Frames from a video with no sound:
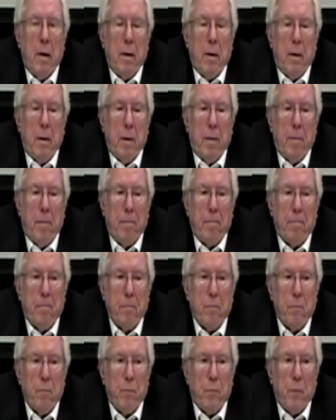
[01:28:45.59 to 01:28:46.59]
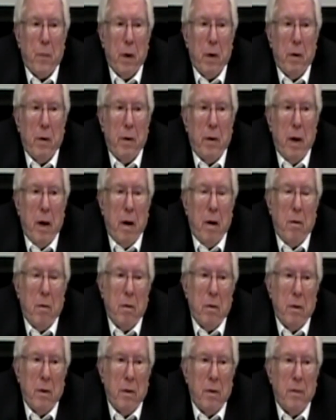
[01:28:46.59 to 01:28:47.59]
Um, now,
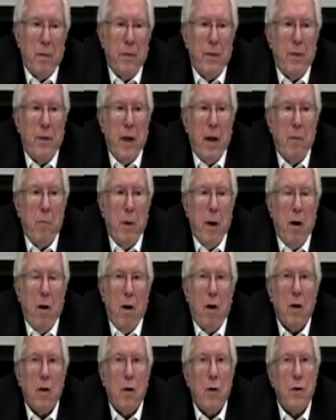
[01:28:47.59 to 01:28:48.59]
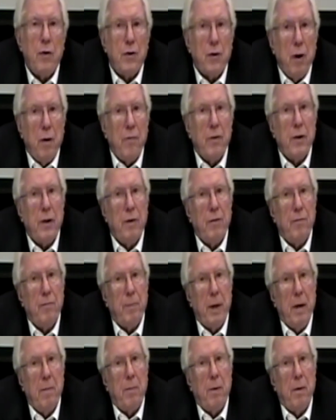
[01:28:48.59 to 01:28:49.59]
uh, they were all conservative
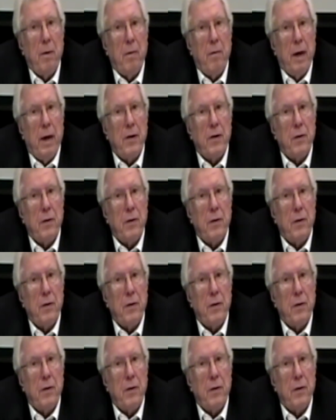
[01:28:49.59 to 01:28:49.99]
people, right?